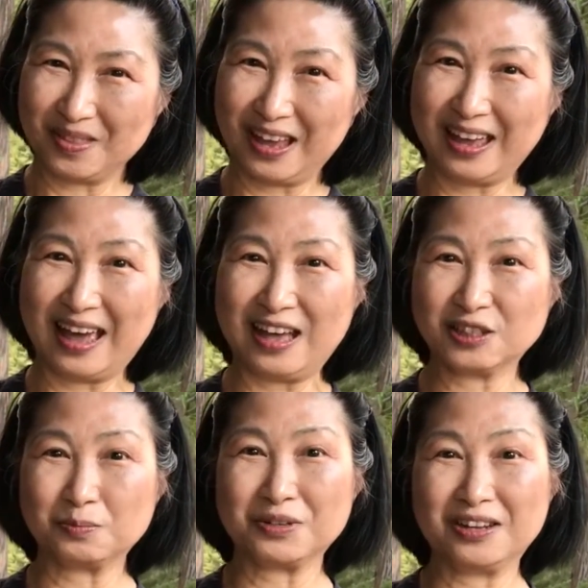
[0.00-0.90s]
It has
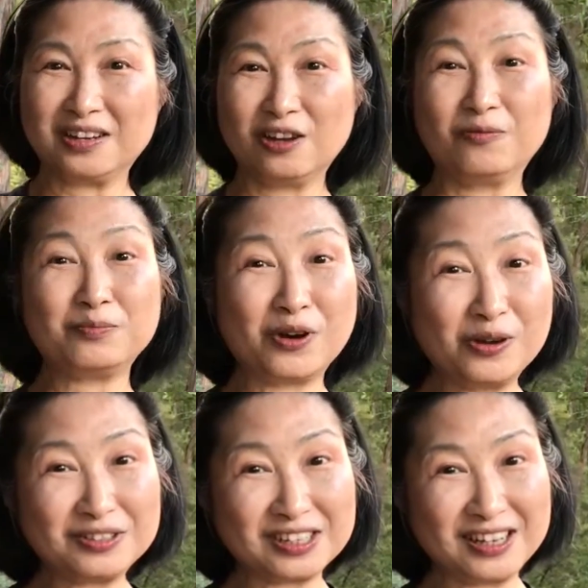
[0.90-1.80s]
plenty of
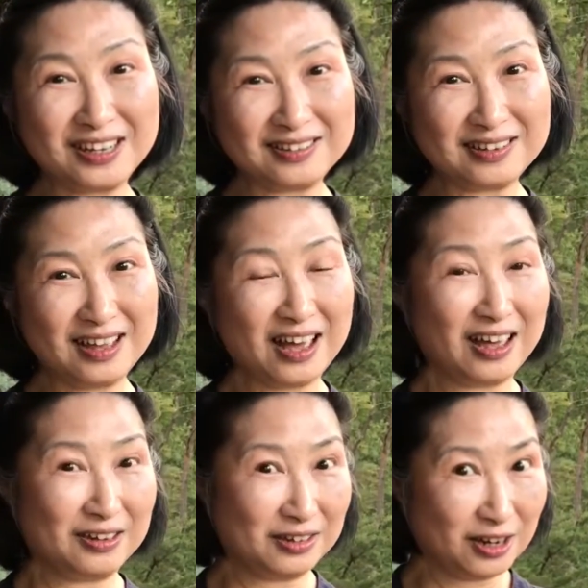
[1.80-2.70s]
protein
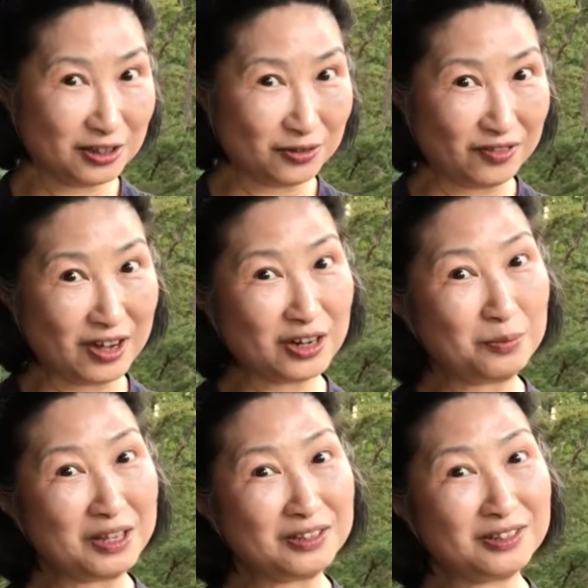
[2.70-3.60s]
and lots of
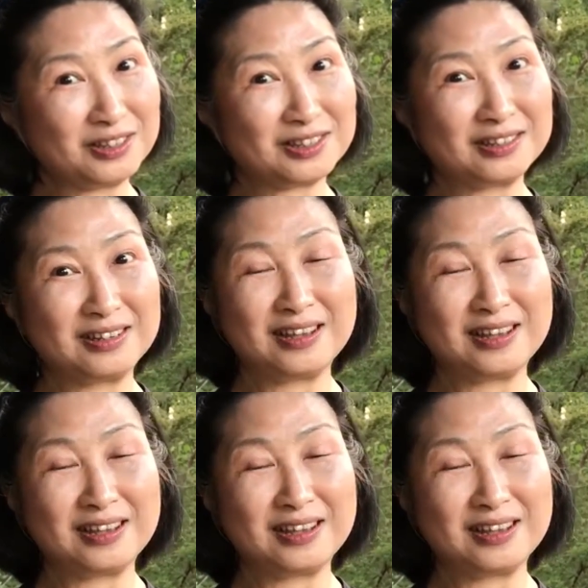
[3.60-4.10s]
vitamins